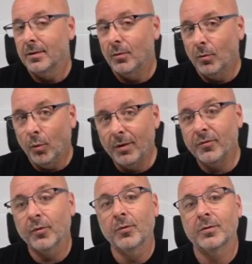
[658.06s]
What
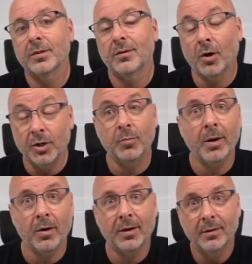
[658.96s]
fruit are you
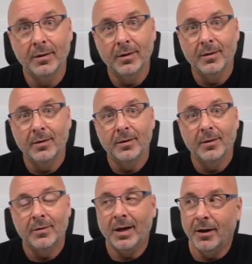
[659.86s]
bearing
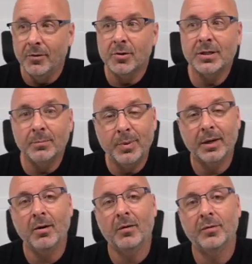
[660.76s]
that others can
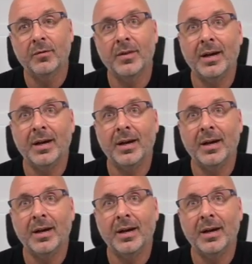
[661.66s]
pick off of, that